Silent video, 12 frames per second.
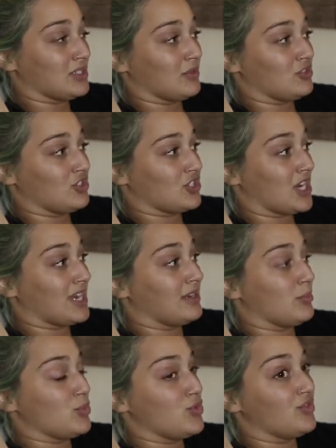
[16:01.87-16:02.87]
So I was just trying
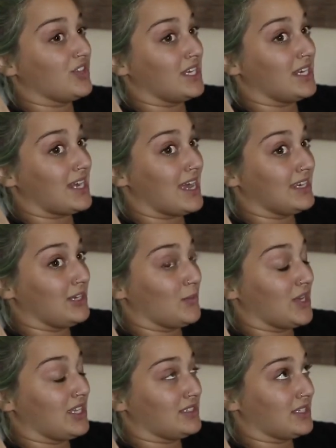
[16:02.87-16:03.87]
to move it in any
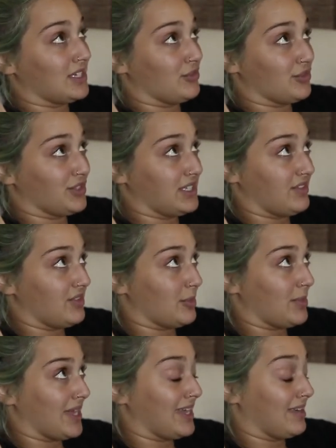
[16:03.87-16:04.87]
way to, like, relieve the
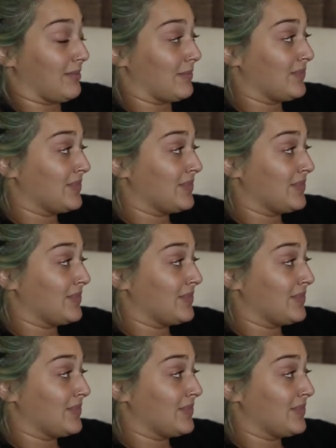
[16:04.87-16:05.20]
pain.